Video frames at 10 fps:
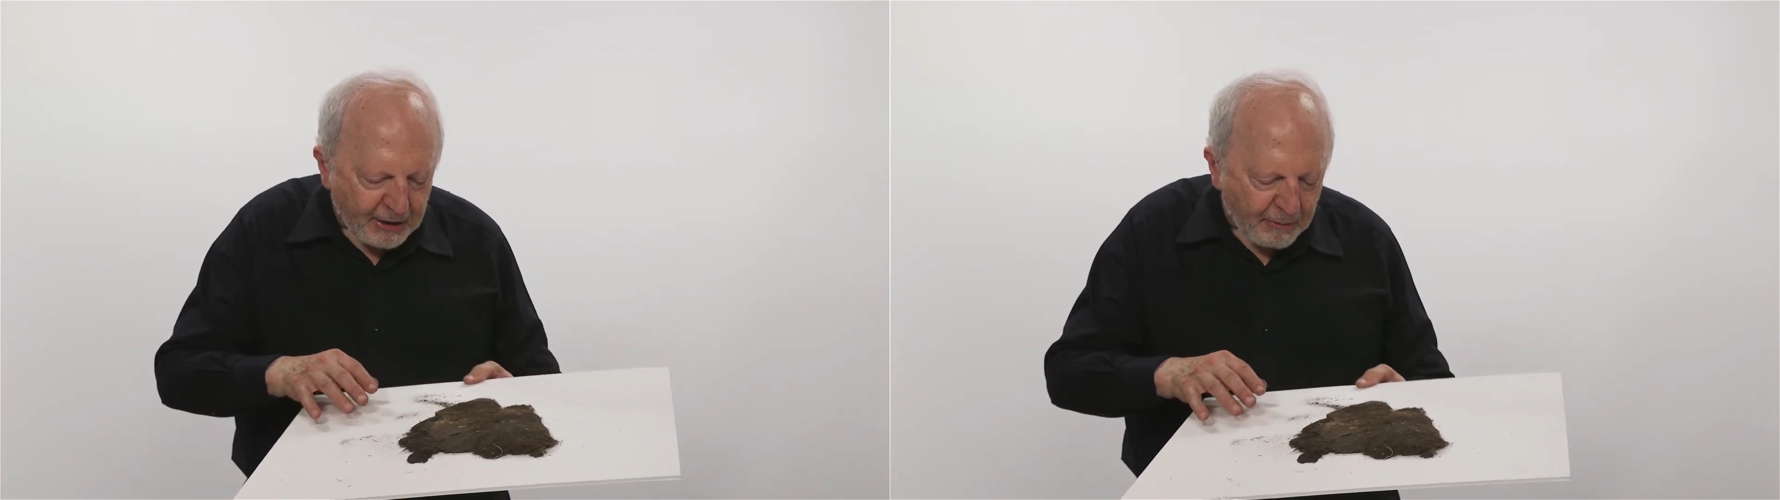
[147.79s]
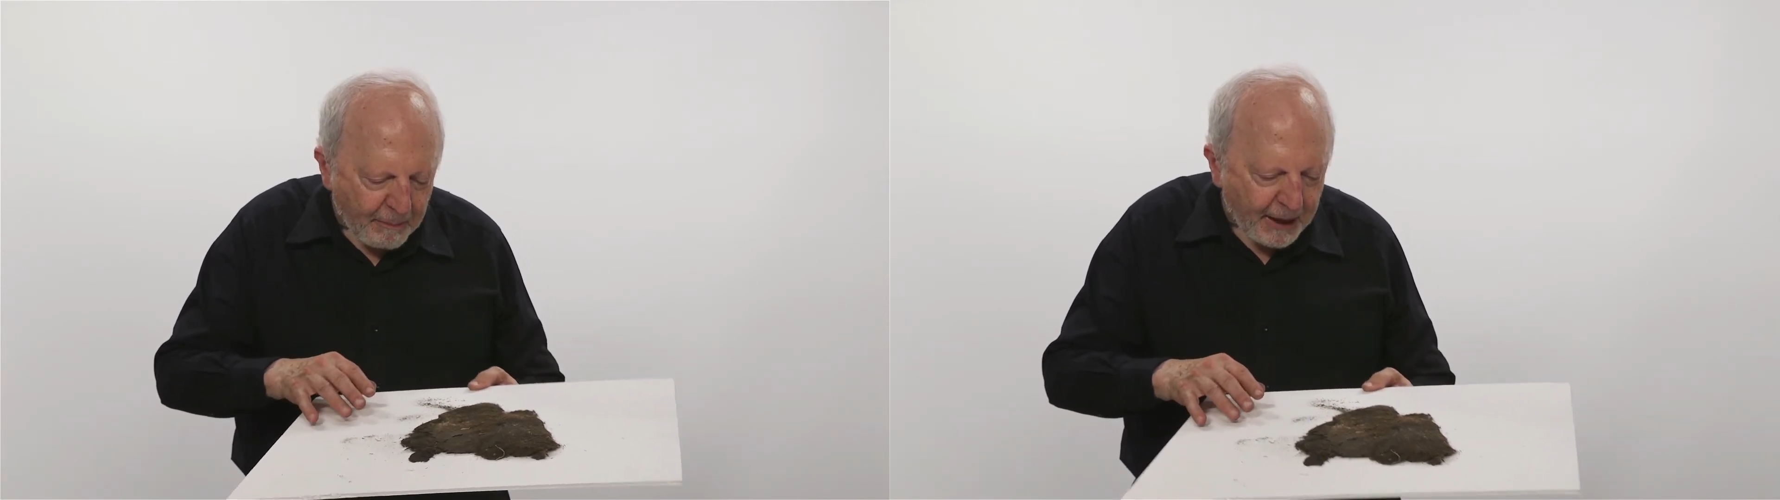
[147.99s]

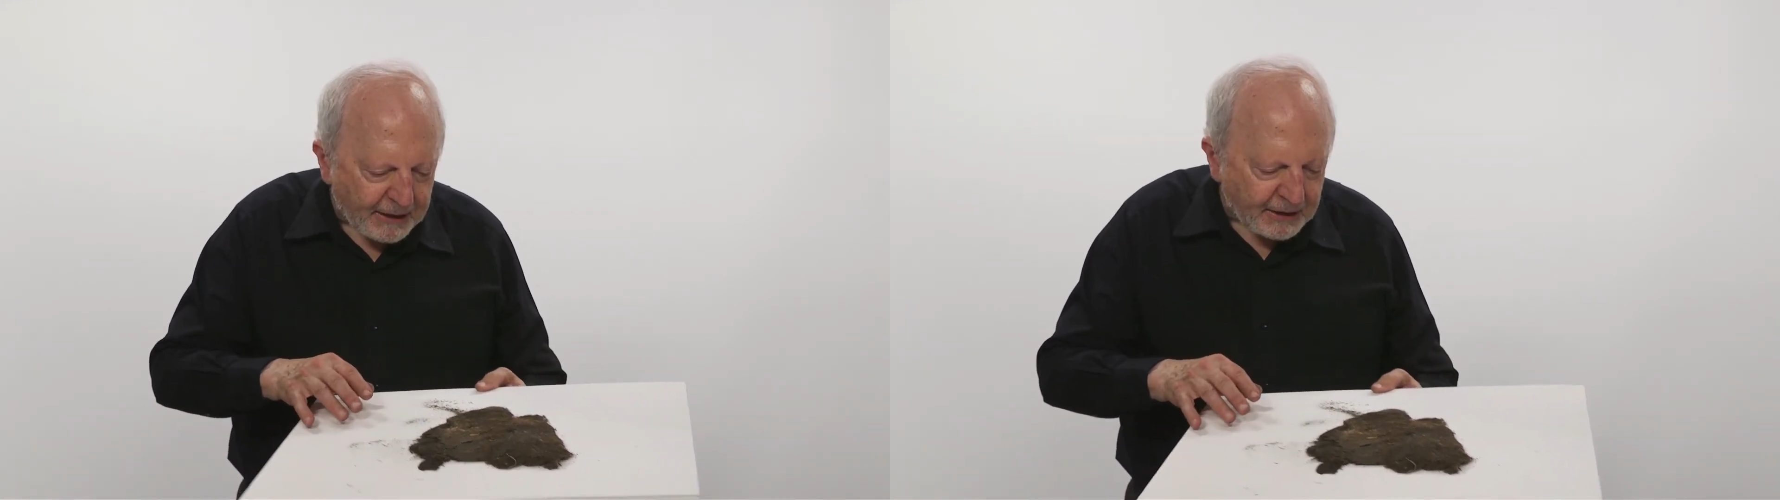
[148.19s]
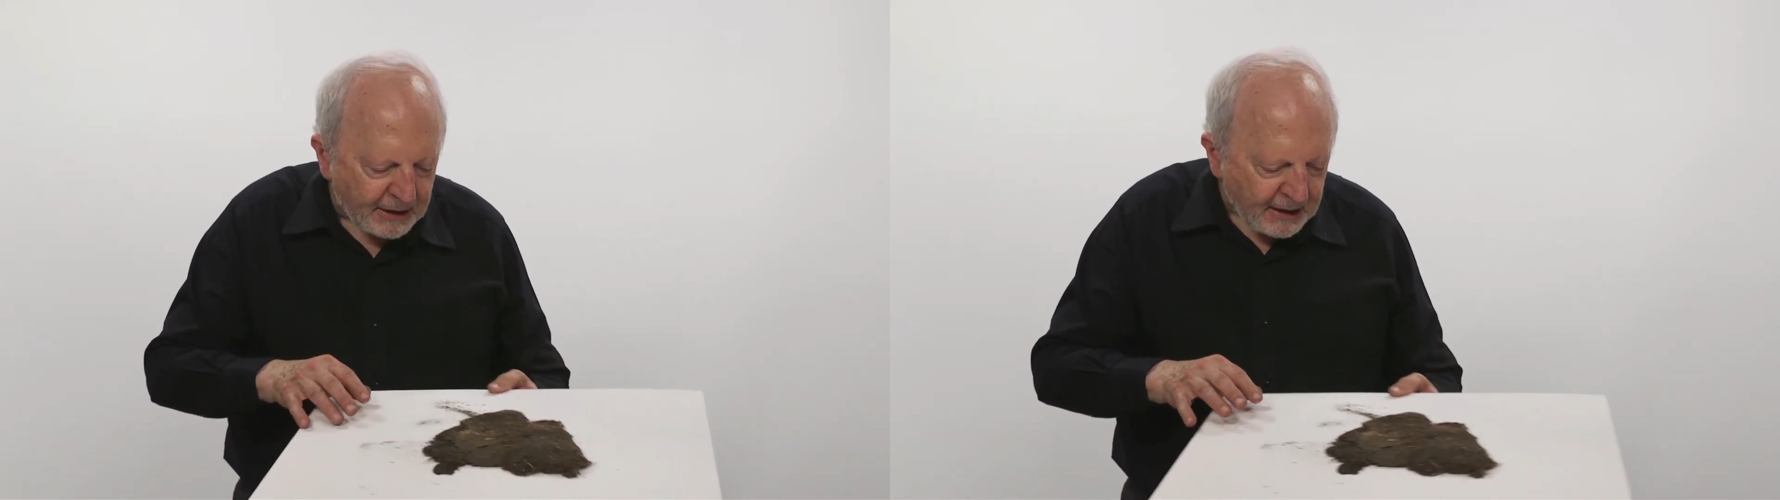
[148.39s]
or
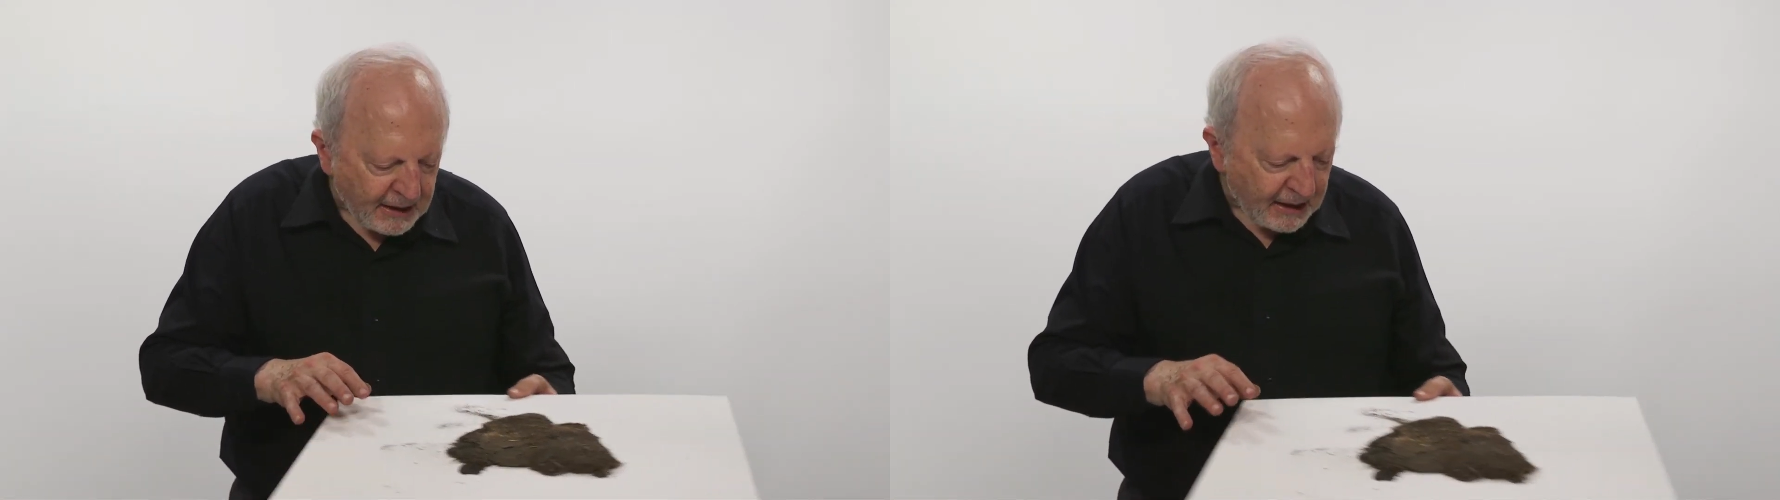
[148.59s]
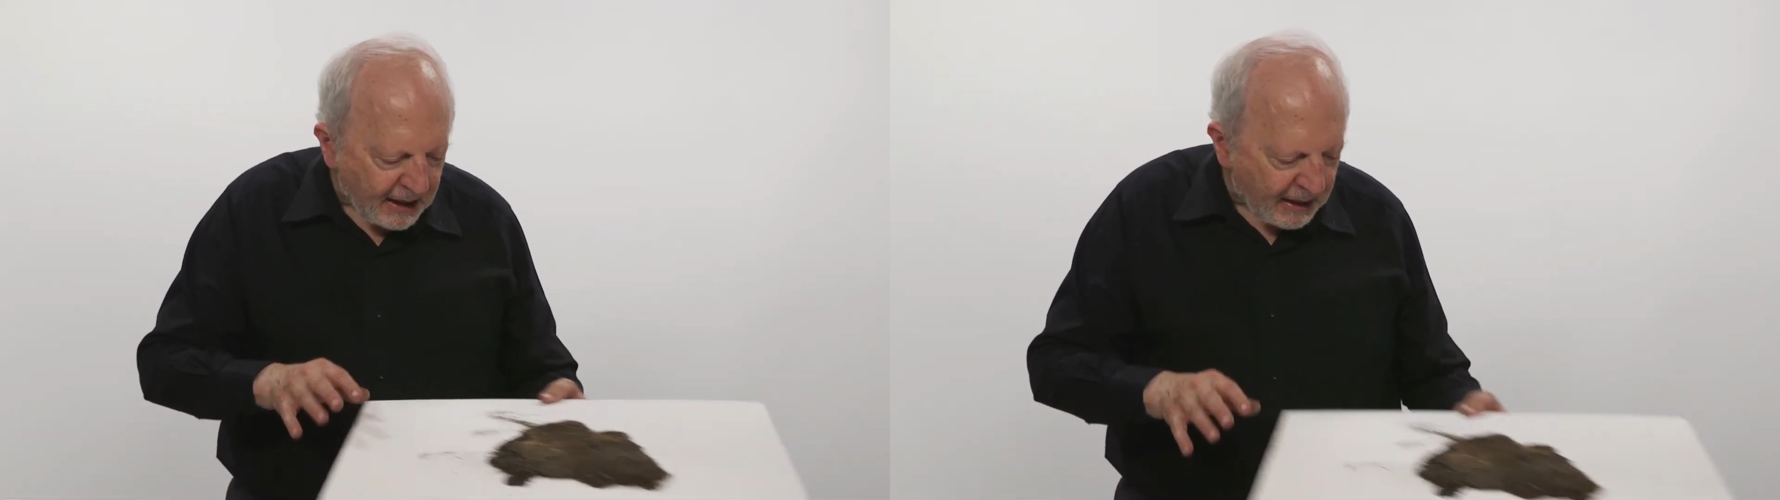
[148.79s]
patent
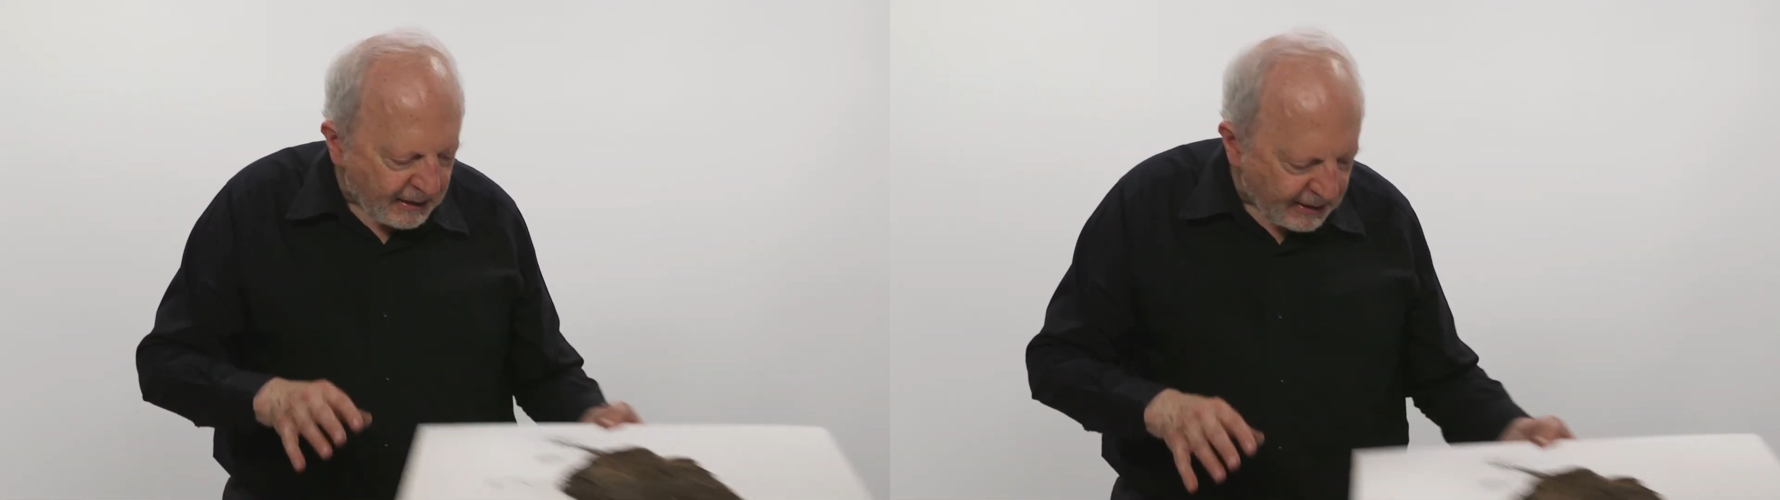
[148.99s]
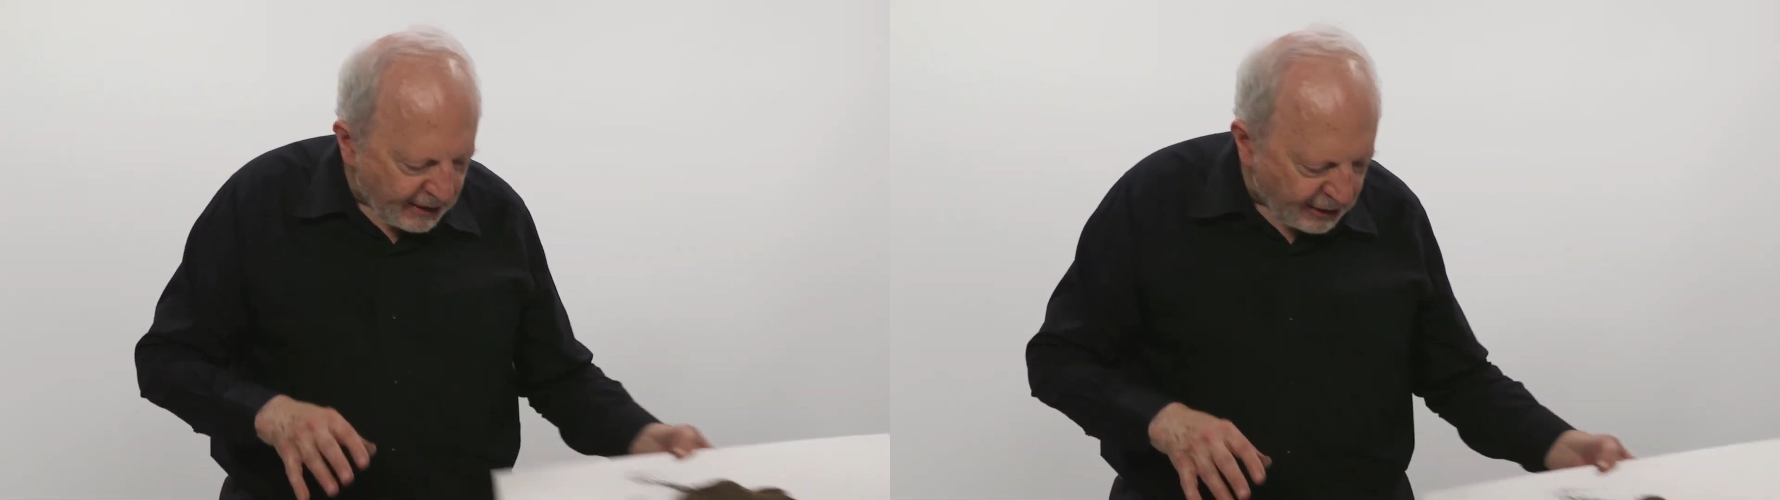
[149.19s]

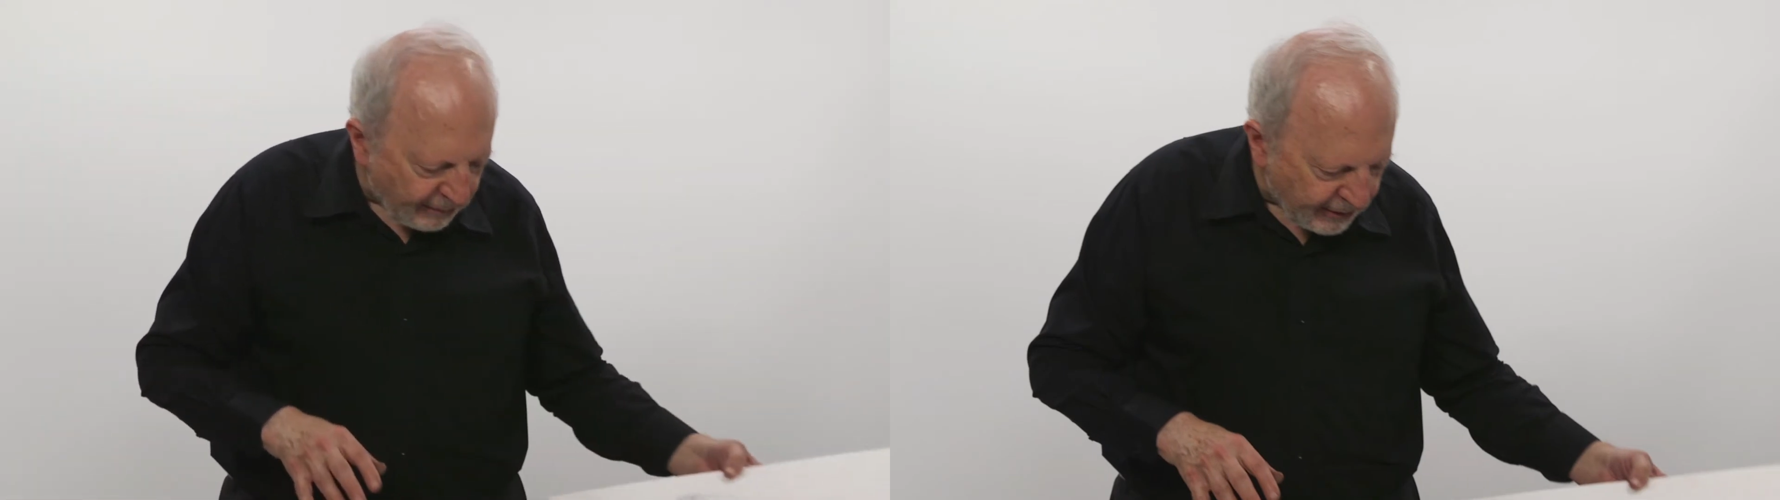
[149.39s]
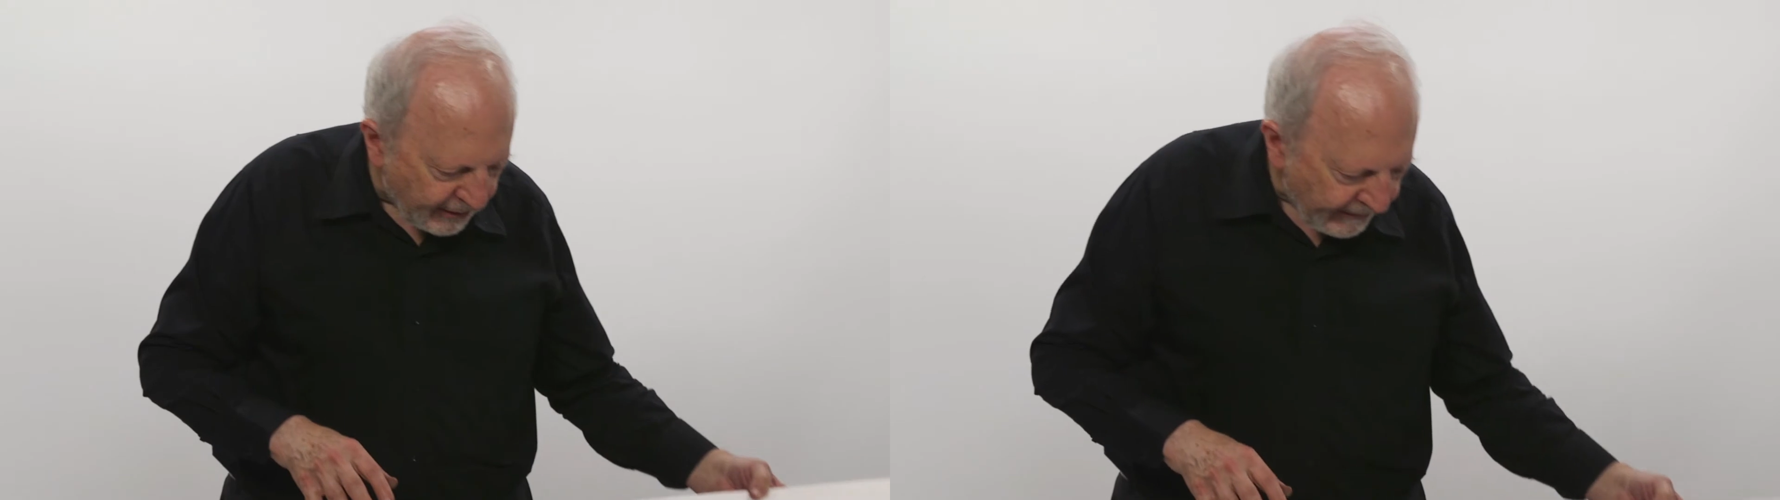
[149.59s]

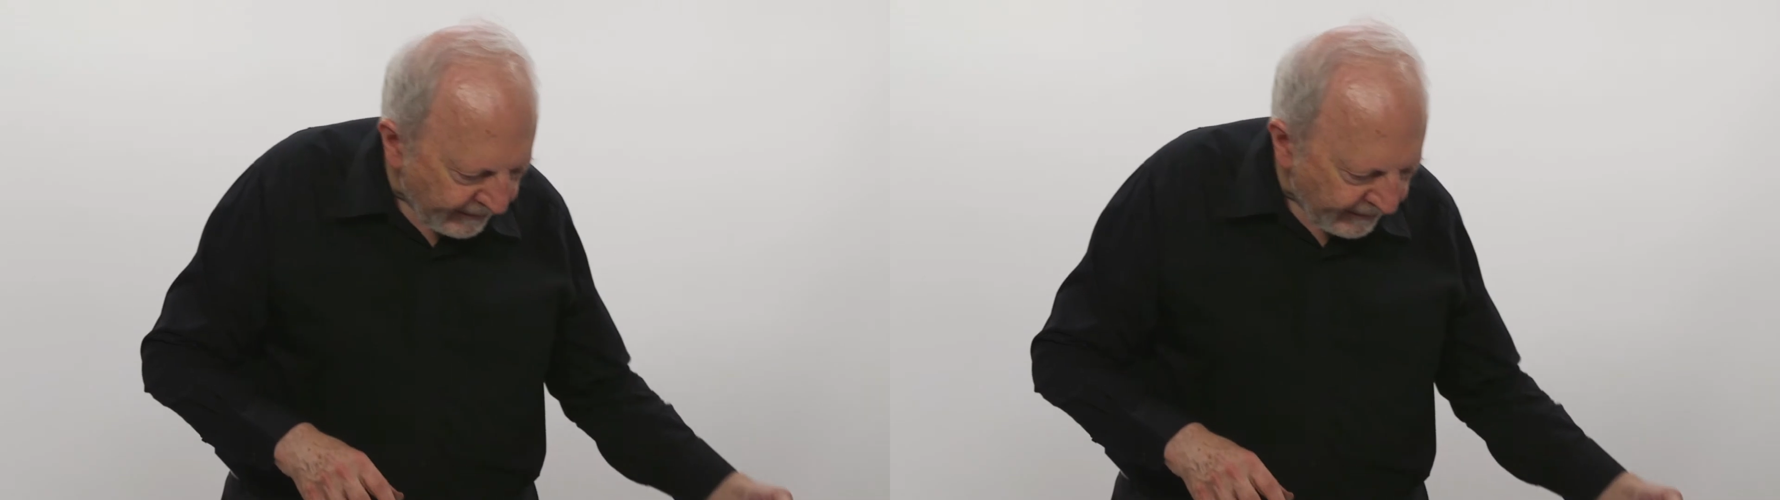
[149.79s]
systems.